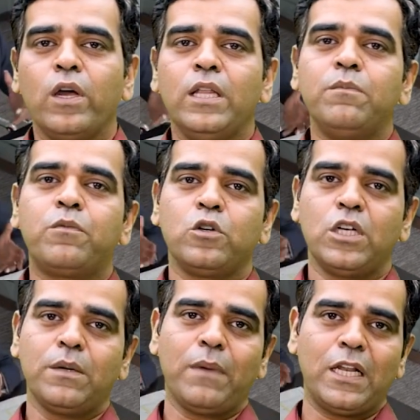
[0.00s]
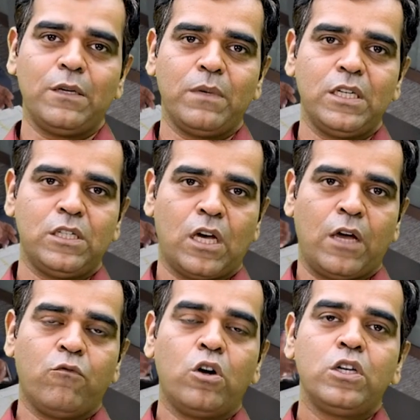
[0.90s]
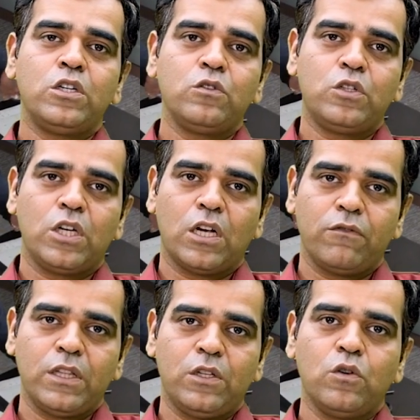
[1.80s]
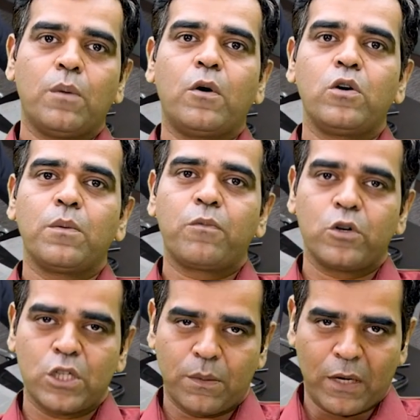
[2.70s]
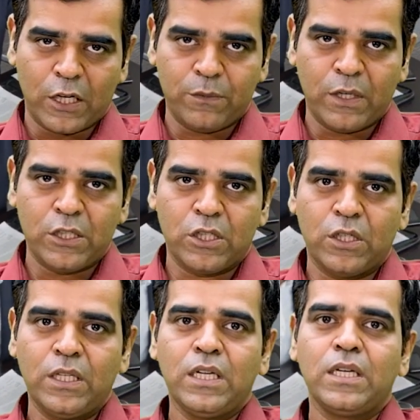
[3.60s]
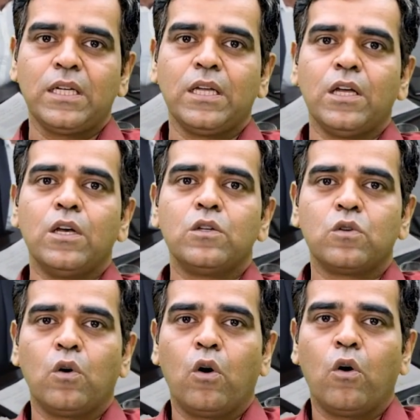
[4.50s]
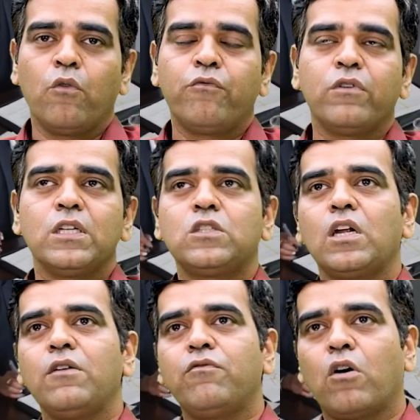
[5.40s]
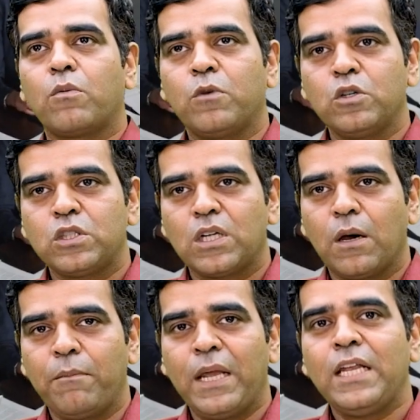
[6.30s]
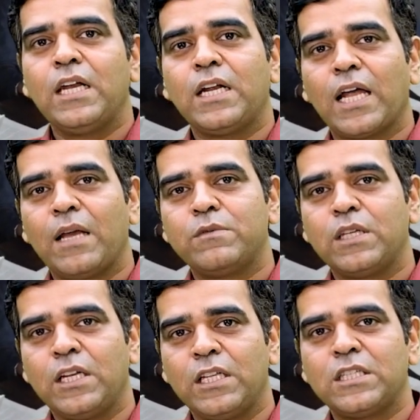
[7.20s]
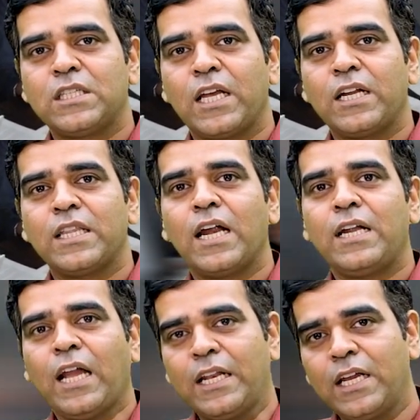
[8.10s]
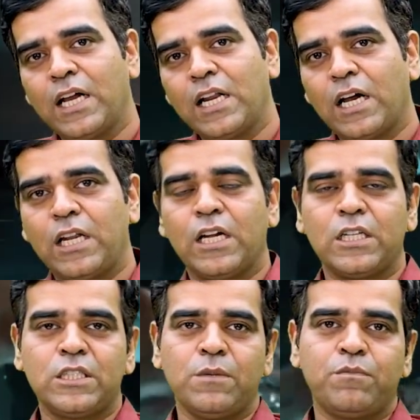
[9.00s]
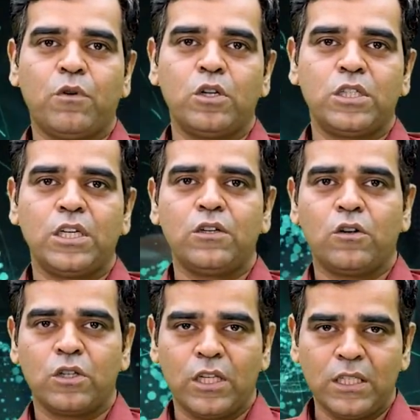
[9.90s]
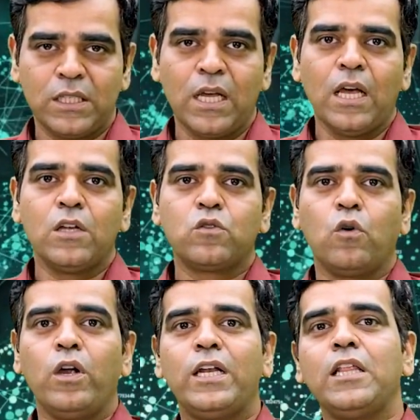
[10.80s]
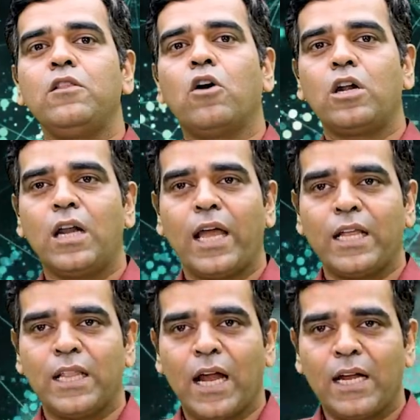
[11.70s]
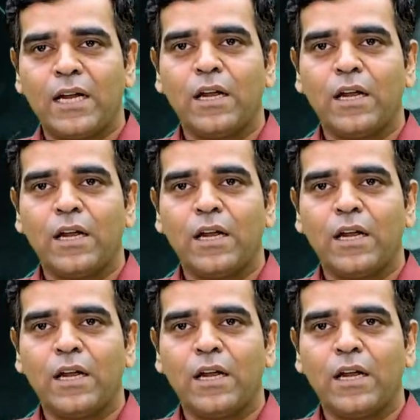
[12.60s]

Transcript: in project management, I wanted to share with you about a project management journey. So first and foremost, many a times it is said that technical career is important or this. So it is not like that.